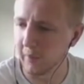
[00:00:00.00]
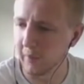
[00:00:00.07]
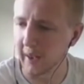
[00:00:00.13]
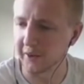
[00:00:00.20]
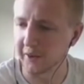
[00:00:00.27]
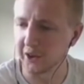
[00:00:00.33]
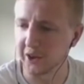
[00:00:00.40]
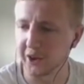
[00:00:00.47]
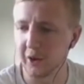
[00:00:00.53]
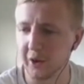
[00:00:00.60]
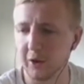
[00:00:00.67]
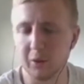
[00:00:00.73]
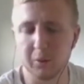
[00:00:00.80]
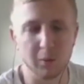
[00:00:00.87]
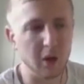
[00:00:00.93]
And
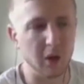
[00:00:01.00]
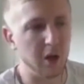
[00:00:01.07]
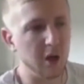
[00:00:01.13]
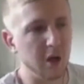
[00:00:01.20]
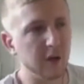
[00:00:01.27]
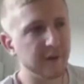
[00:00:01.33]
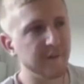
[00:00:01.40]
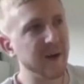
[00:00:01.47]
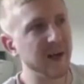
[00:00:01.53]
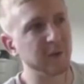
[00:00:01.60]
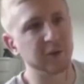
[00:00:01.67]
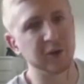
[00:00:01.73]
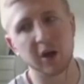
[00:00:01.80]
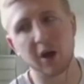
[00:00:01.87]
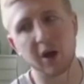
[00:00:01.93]
you are the
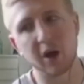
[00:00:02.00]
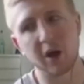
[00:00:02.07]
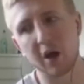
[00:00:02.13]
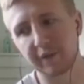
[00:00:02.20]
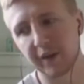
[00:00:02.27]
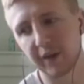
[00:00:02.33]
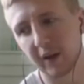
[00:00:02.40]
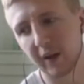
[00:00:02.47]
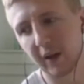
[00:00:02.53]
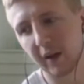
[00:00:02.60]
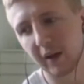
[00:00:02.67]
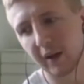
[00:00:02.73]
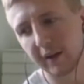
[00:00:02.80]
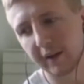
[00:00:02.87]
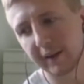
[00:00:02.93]
founder of
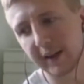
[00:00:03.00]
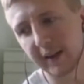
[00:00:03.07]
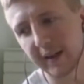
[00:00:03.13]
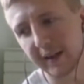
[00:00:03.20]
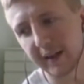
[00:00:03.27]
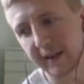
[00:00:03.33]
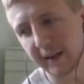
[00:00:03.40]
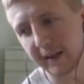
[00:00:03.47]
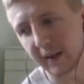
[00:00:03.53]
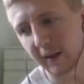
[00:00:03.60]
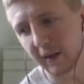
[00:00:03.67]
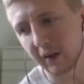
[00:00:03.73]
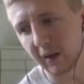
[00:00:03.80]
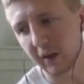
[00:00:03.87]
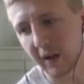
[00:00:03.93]
the
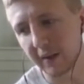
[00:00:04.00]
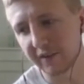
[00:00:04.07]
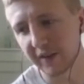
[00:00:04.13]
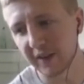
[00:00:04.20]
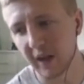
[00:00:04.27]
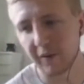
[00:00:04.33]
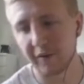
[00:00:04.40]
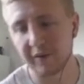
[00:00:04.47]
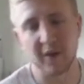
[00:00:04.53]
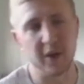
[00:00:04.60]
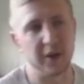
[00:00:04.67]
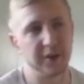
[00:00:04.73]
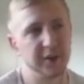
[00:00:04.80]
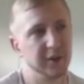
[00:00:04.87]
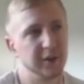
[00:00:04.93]
Lifestyle
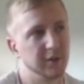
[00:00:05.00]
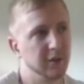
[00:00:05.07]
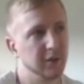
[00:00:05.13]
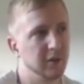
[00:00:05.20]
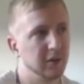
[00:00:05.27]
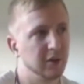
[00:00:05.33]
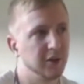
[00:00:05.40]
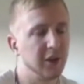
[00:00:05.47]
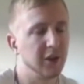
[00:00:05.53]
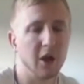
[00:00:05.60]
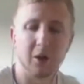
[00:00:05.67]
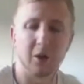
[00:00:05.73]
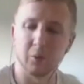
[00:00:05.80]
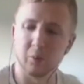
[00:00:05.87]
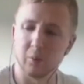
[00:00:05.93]
First.
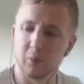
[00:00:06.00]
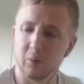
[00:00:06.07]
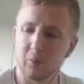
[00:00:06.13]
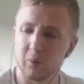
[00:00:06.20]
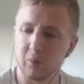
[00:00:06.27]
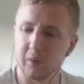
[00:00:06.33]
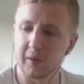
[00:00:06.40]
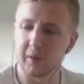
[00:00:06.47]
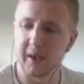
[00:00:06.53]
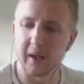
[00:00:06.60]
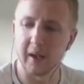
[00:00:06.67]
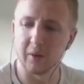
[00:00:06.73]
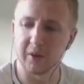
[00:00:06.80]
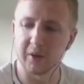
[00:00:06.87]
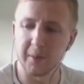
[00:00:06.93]
So
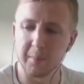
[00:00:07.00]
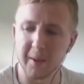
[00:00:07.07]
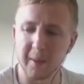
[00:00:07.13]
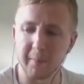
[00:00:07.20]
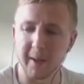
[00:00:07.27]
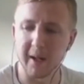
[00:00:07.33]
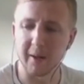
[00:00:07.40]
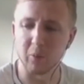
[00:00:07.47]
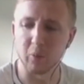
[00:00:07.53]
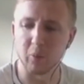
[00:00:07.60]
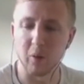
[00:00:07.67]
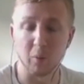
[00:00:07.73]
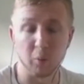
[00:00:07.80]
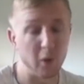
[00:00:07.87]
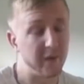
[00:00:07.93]
tell us a bit about
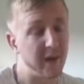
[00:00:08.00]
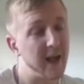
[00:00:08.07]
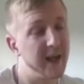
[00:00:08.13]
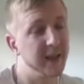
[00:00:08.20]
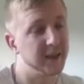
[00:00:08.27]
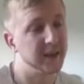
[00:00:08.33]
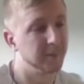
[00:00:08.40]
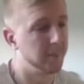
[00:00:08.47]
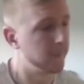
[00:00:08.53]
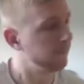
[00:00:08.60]
what that is?